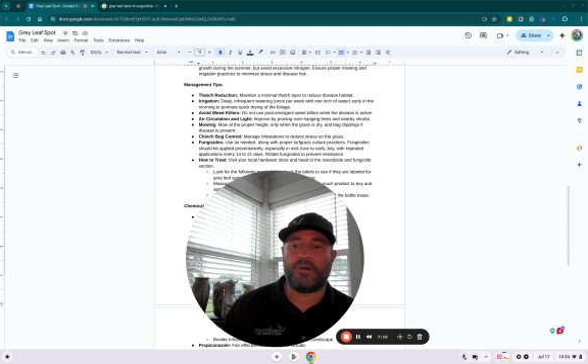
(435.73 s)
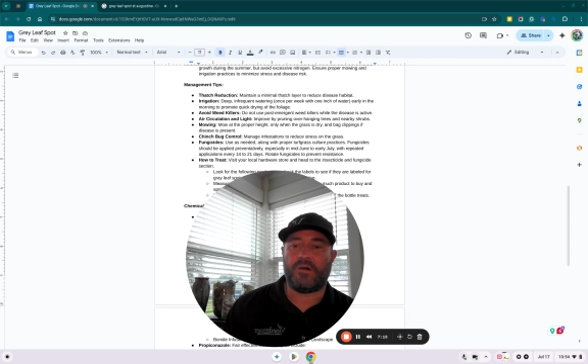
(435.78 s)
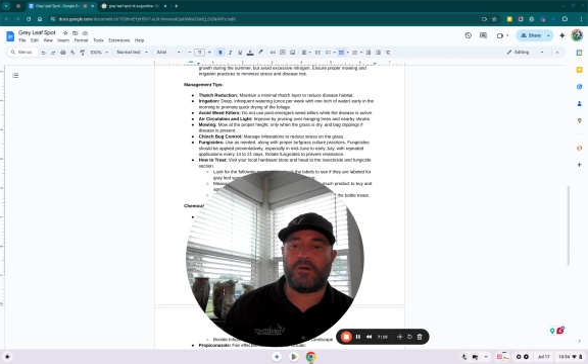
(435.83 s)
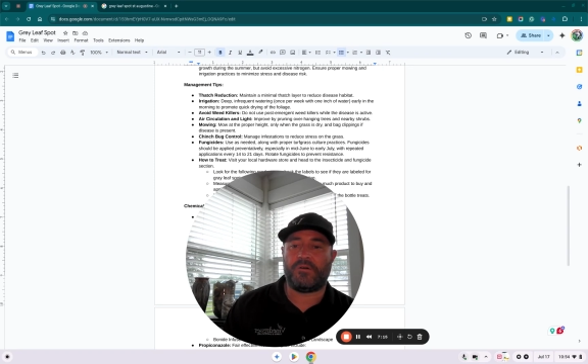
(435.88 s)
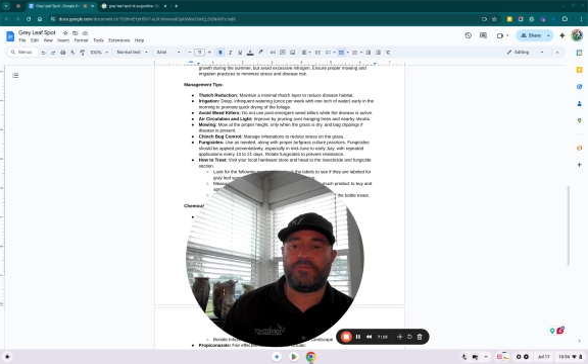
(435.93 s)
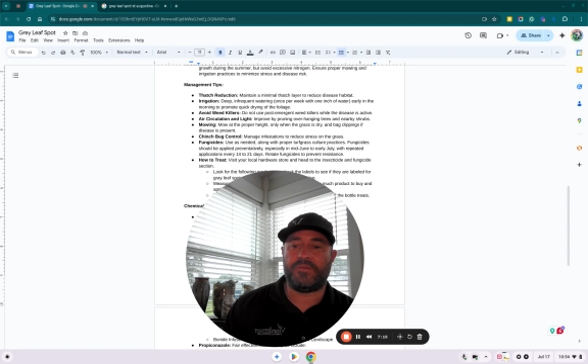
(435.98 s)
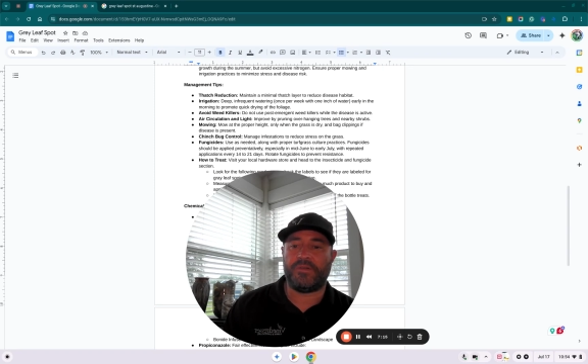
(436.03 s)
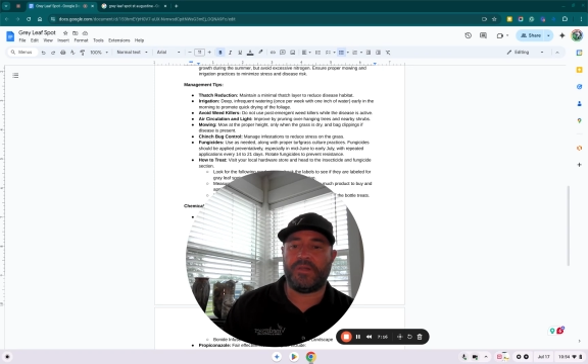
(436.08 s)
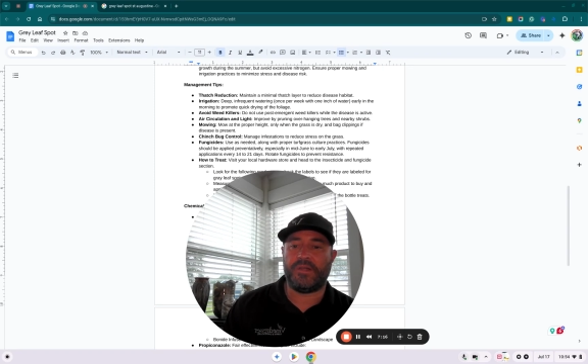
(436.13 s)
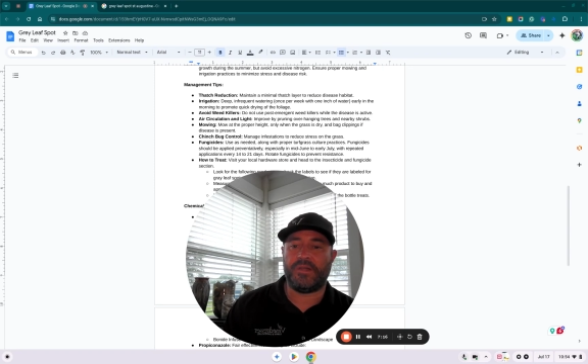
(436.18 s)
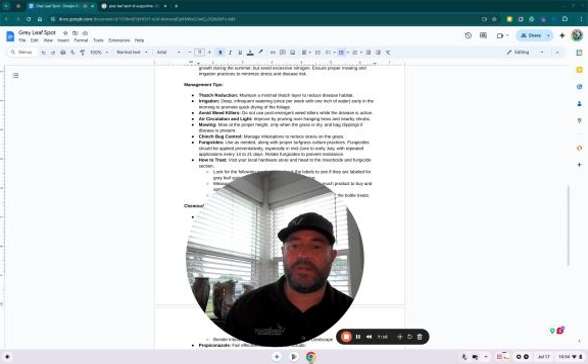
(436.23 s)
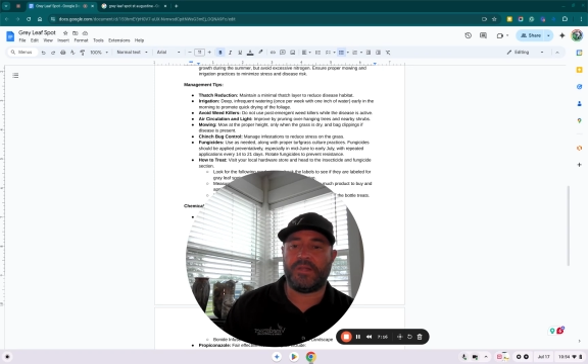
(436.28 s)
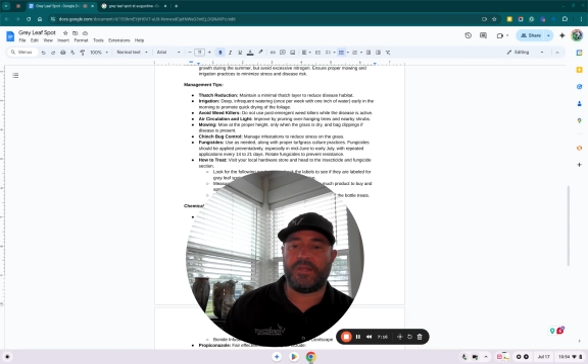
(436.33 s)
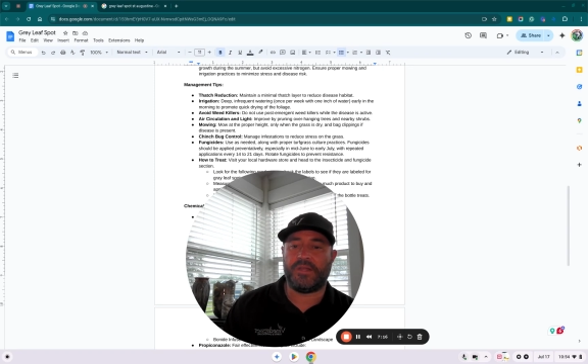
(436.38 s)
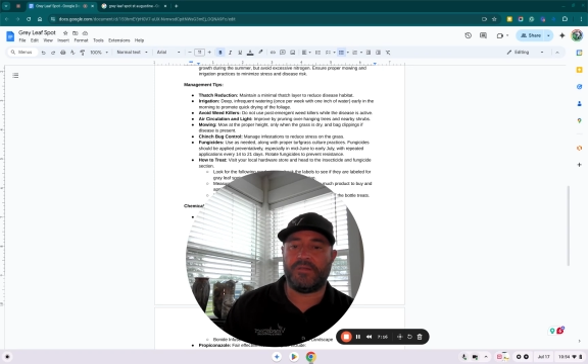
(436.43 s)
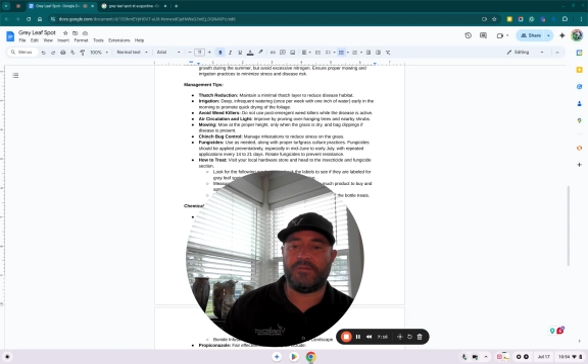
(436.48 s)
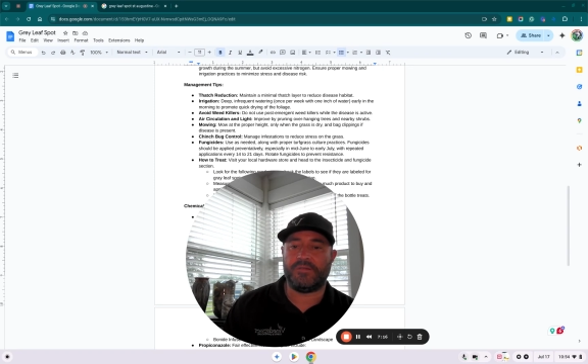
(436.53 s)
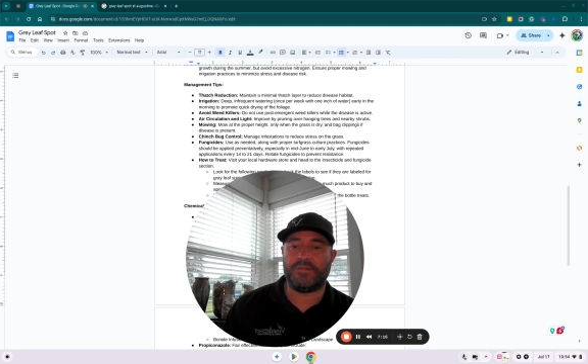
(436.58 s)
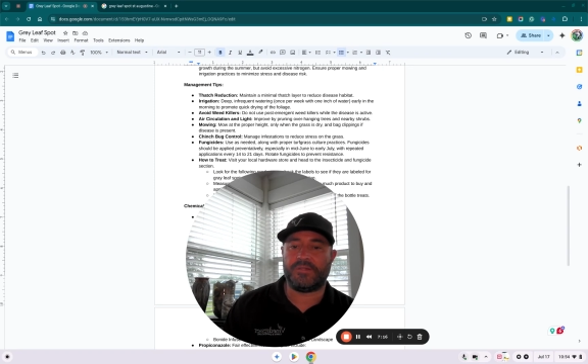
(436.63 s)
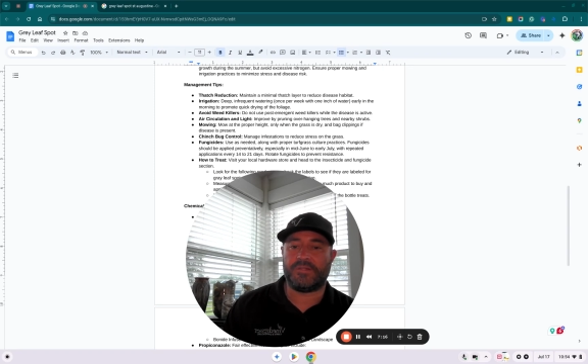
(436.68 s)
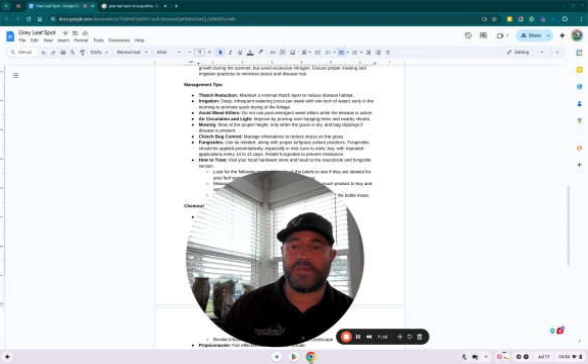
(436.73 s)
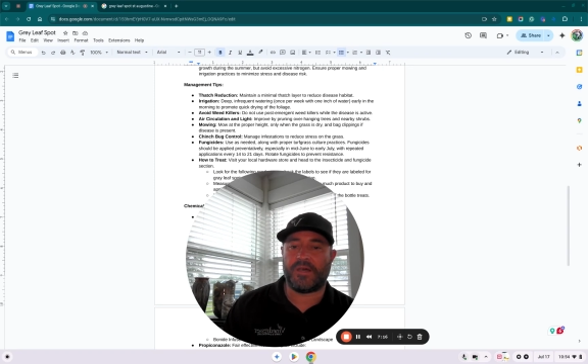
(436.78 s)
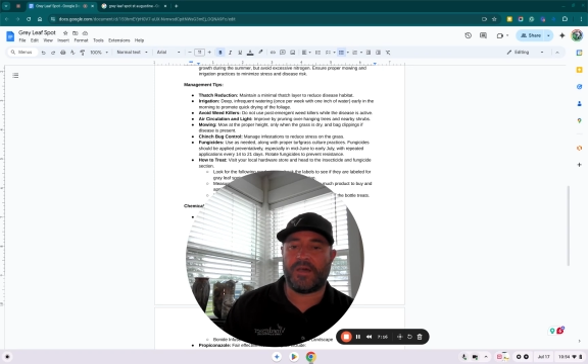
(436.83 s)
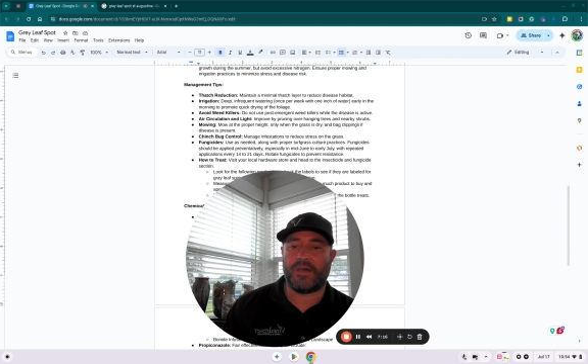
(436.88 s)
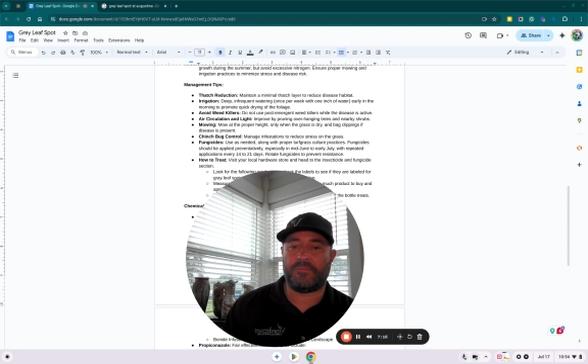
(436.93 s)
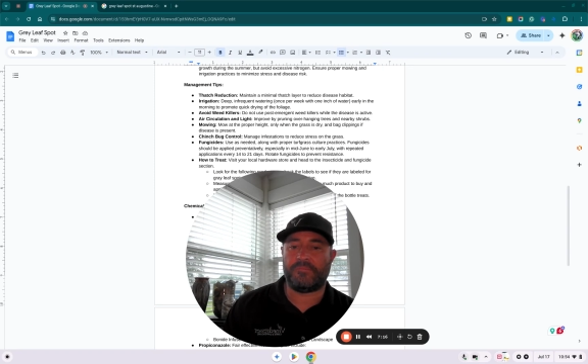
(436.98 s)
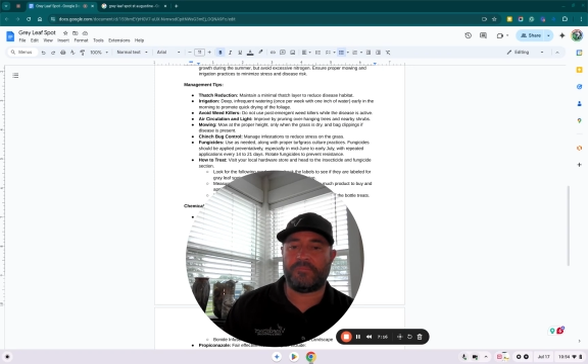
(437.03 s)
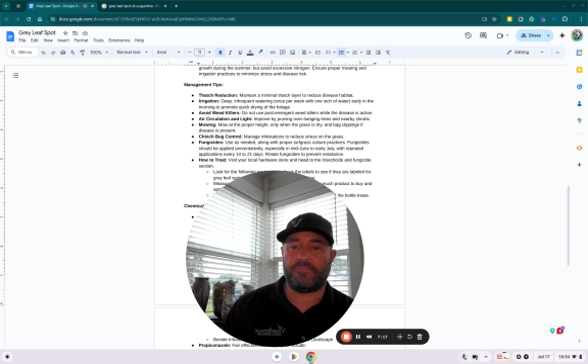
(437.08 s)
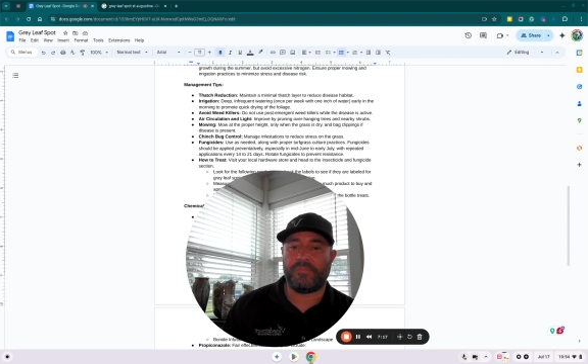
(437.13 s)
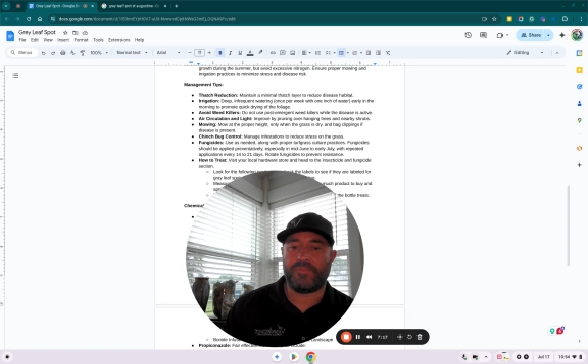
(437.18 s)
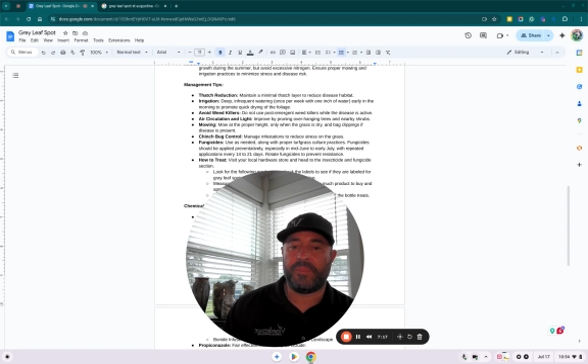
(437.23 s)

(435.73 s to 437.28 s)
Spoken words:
off at any given time.